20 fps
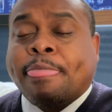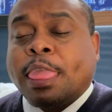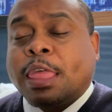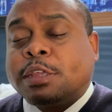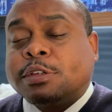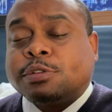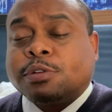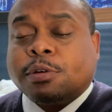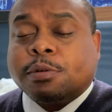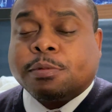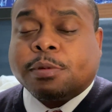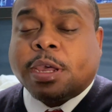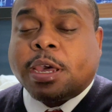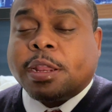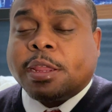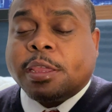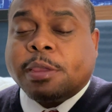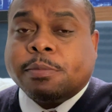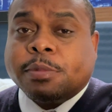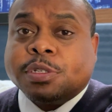So I'm kind
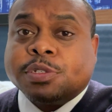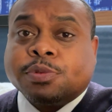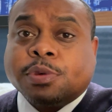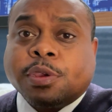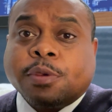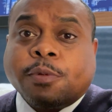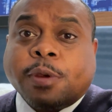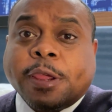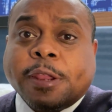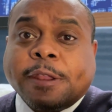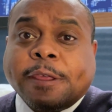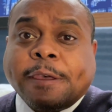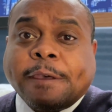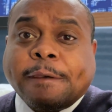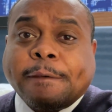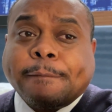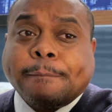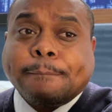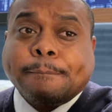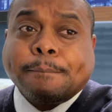of in between right
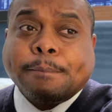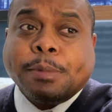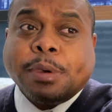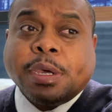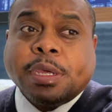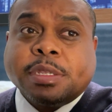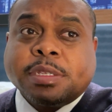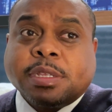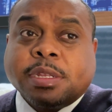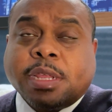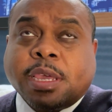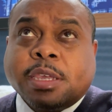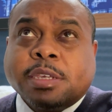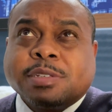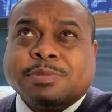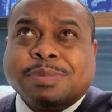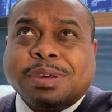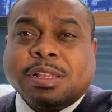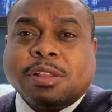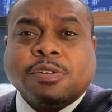now. But today is
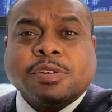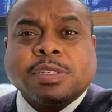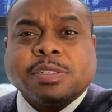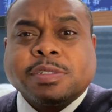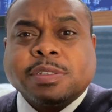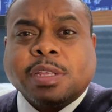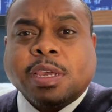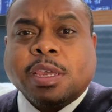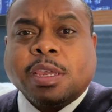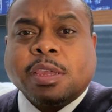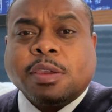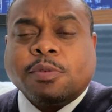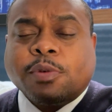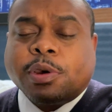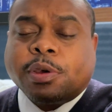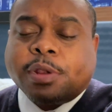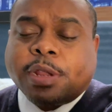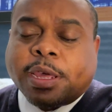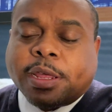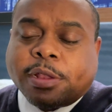my longest day.
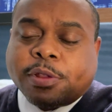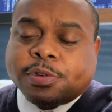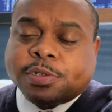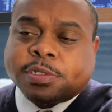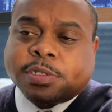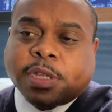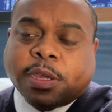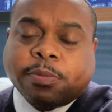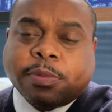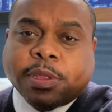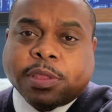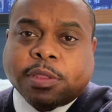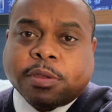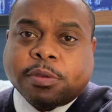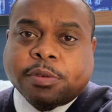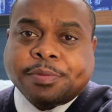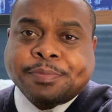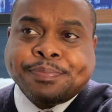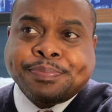Well, not longest day, but the